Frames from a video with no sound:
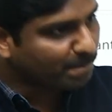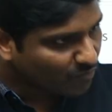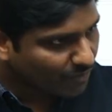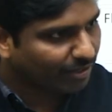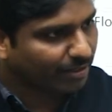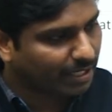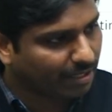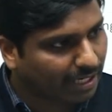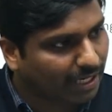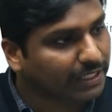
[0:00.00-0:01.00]

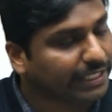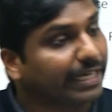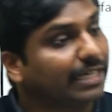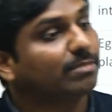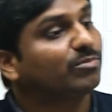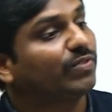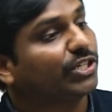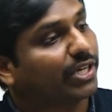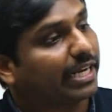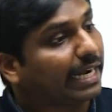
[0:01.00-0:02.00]
organisms which
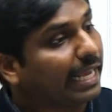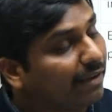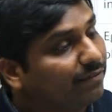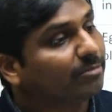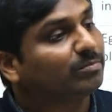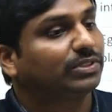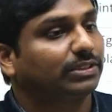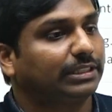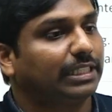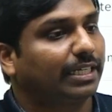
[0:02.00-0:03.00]
can have
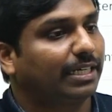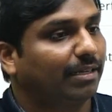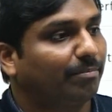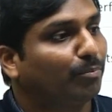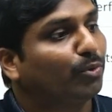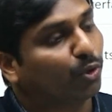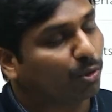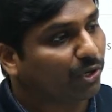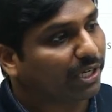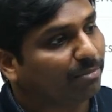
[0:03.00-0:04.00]
that
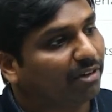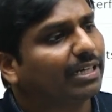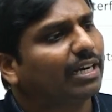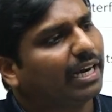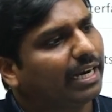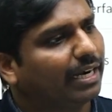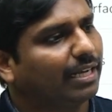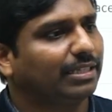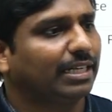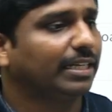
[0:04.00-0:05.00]
locomotive power and that
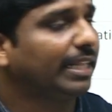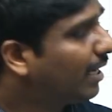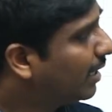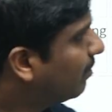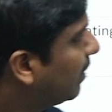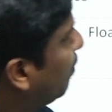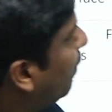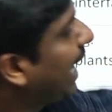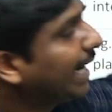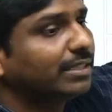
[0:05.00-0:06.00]
they are nothing but
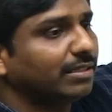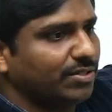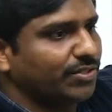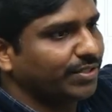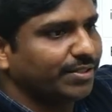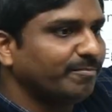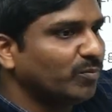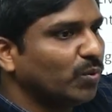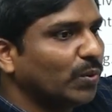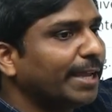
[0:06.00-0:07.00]
planktons.
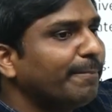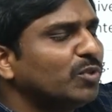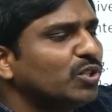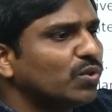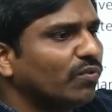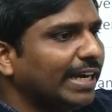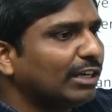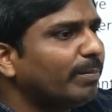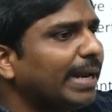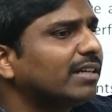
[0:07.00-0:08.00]
Okay. So
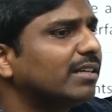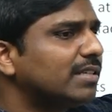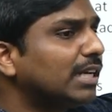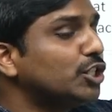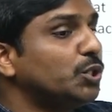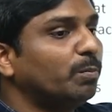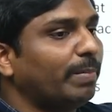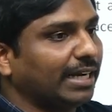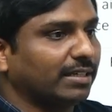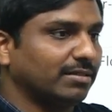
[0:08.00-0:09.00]
phytoplanktons and
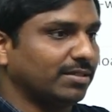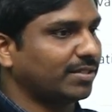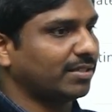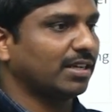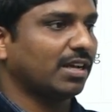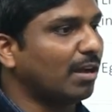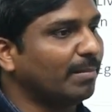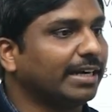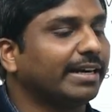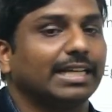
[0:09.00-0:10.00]
zooplanktons, common
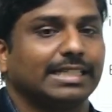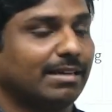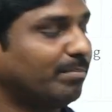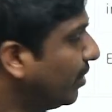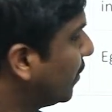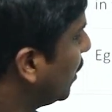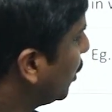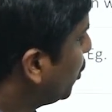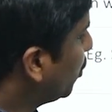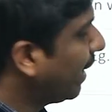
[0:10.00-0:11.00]
examples.
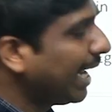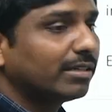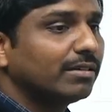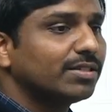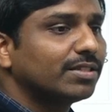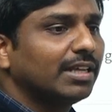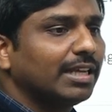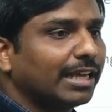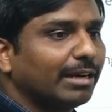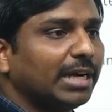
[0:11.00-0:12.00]
Zooplanktons can
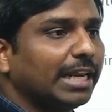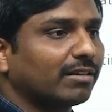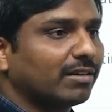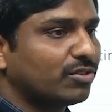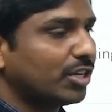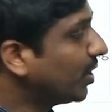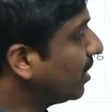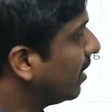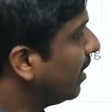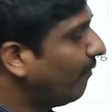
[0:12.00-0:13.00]
be like crustaceans,
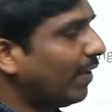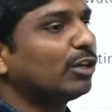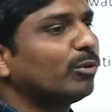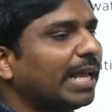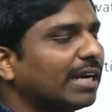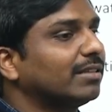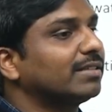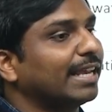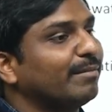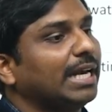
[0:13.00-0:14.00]
phytoplanktons can
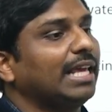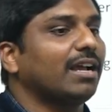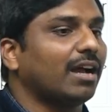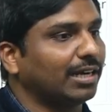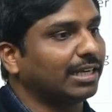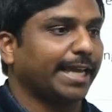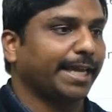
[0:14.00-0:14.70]
be like algae.